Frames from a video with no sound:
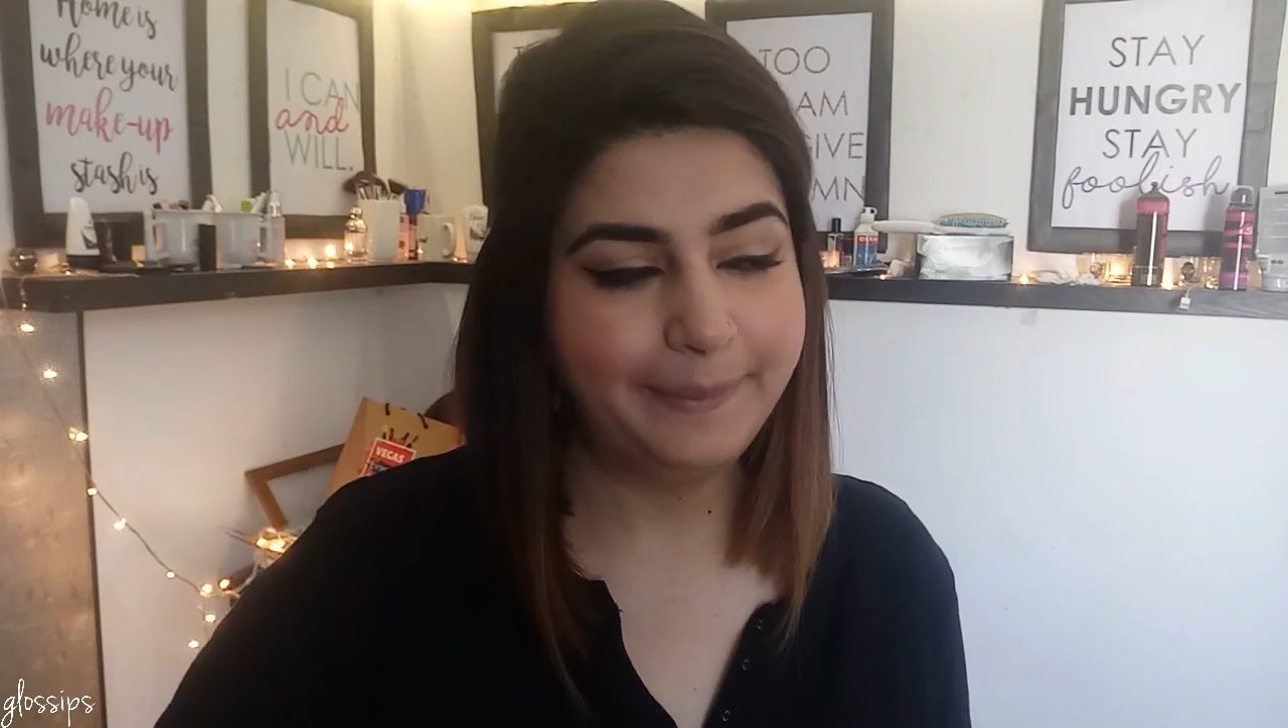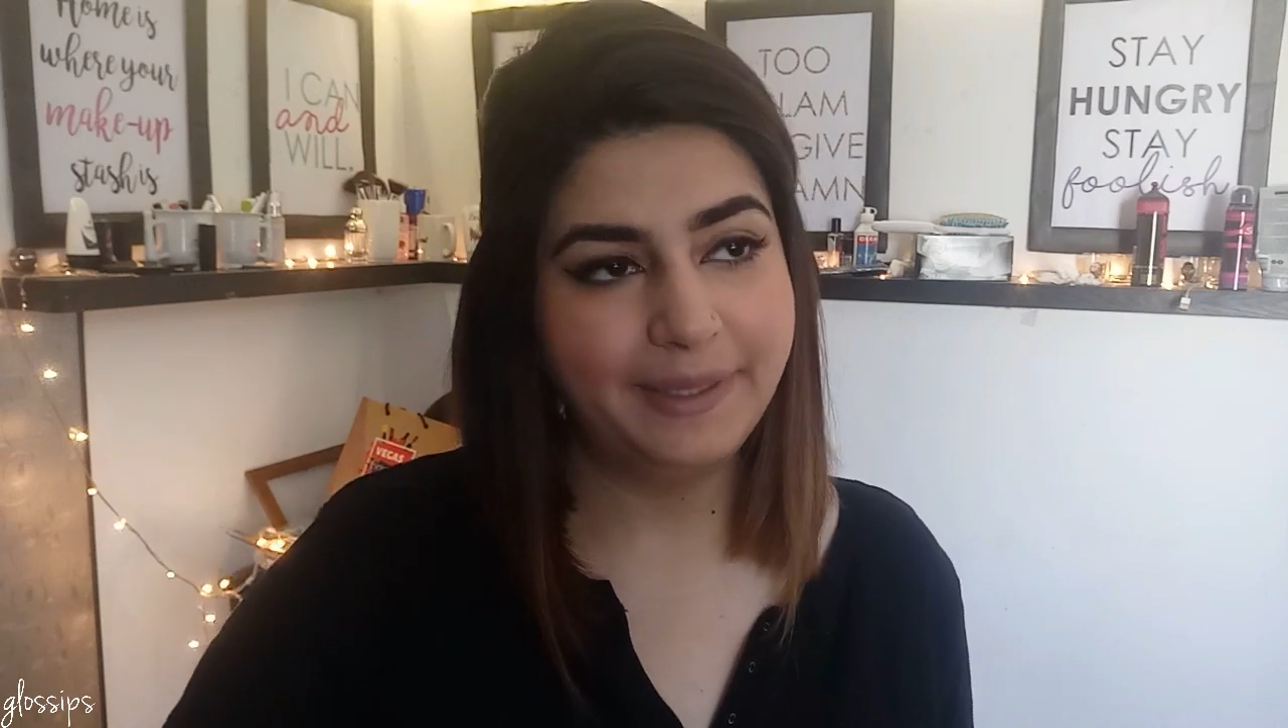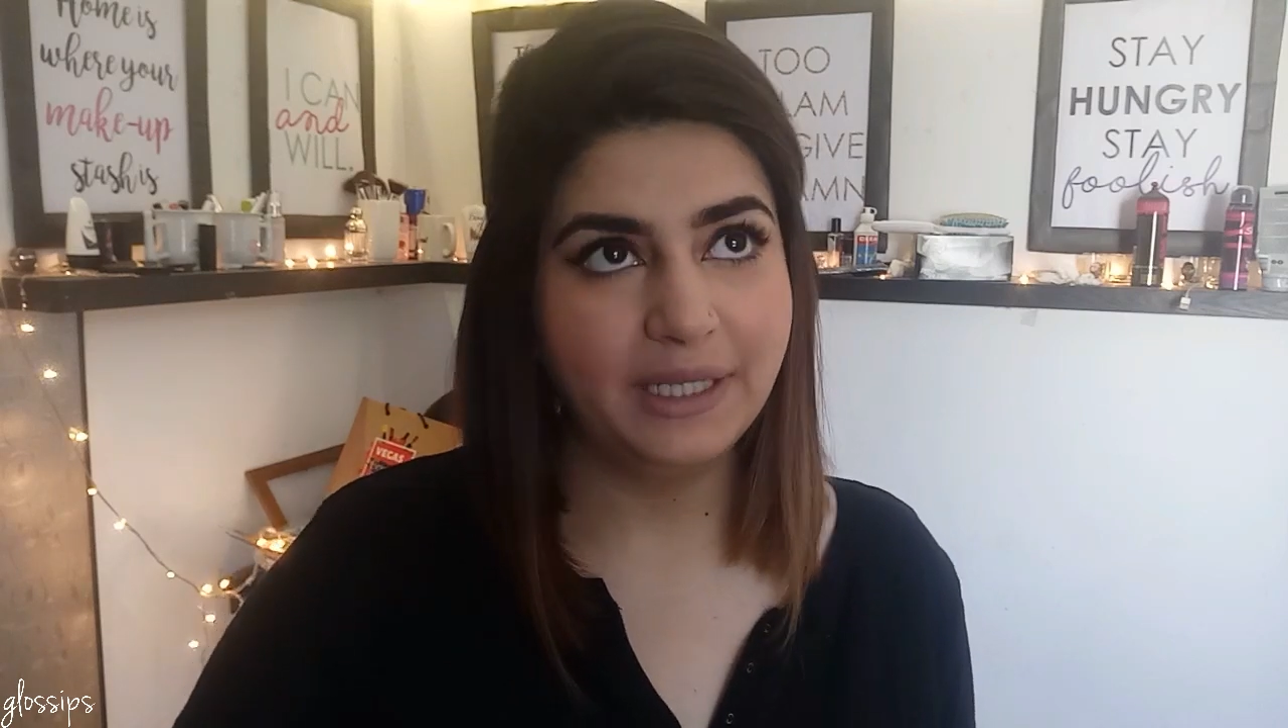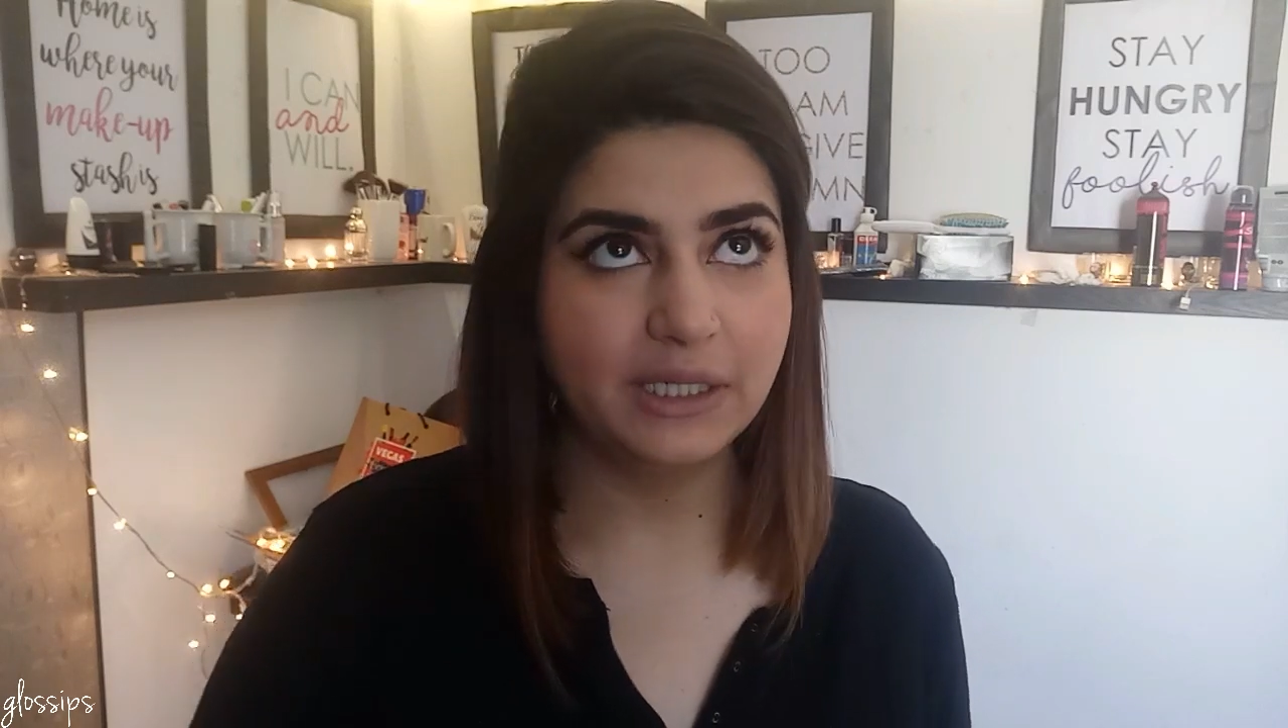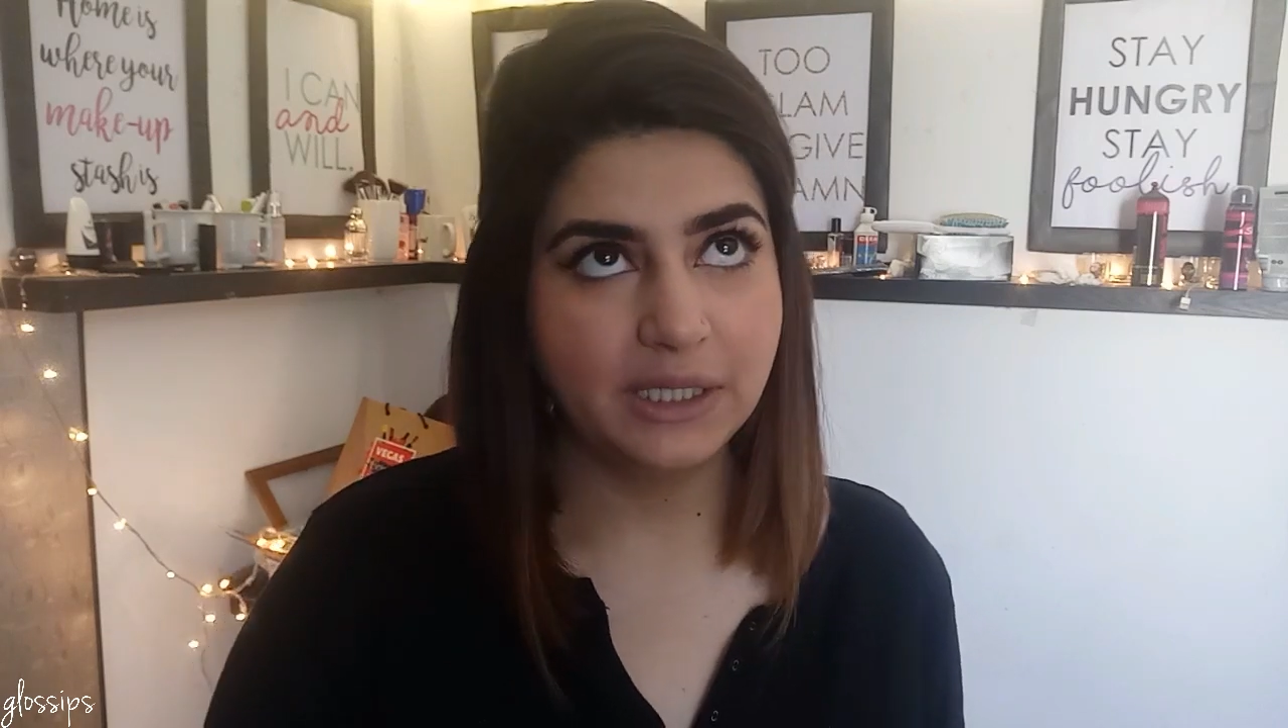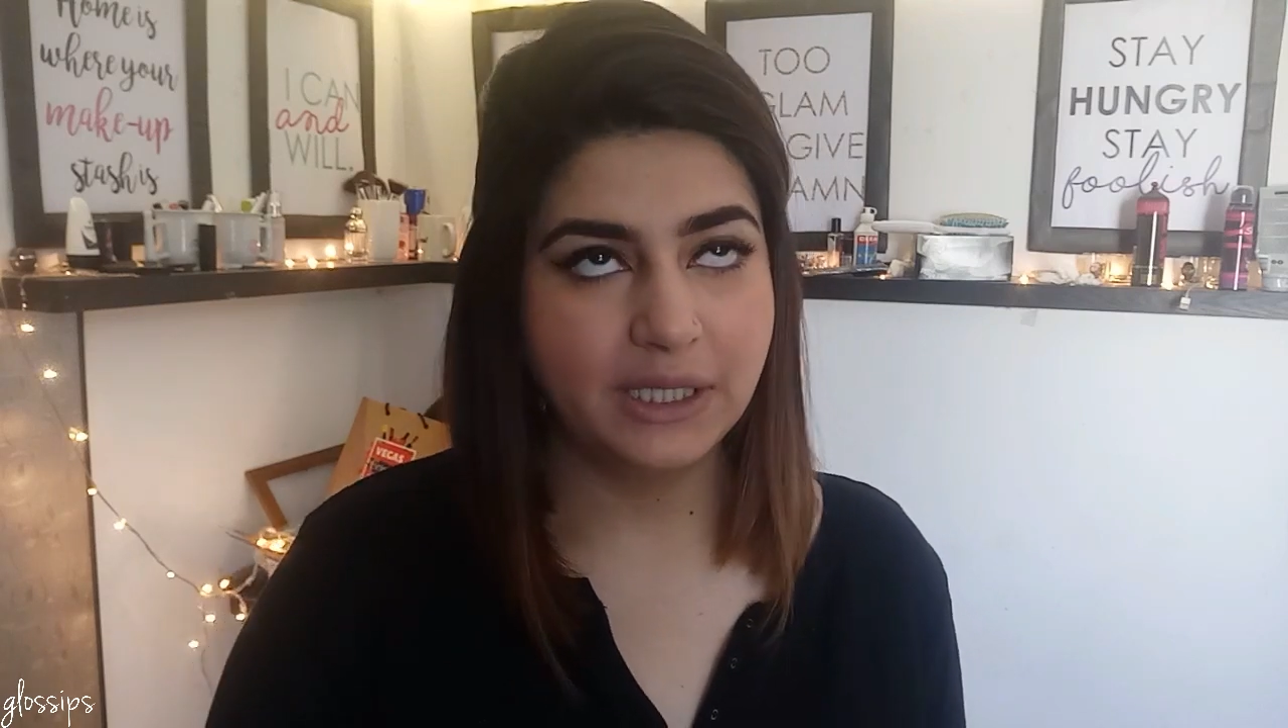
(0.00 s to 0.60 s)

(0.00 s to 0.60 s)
apply